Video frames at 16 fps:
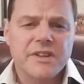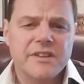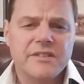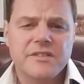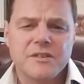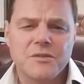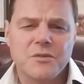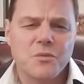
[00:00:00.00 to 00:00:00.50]

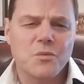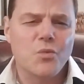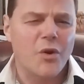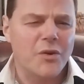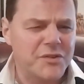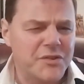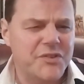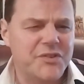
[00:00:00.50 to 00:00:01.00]
is that
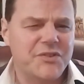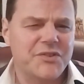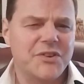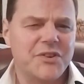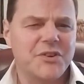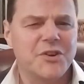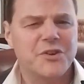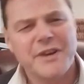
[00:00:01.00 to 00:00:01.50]

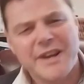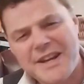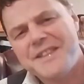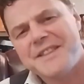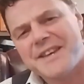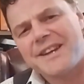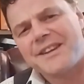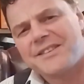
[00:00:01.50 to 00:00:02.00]
once you're
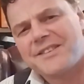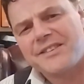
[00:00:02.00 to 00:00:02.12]
in that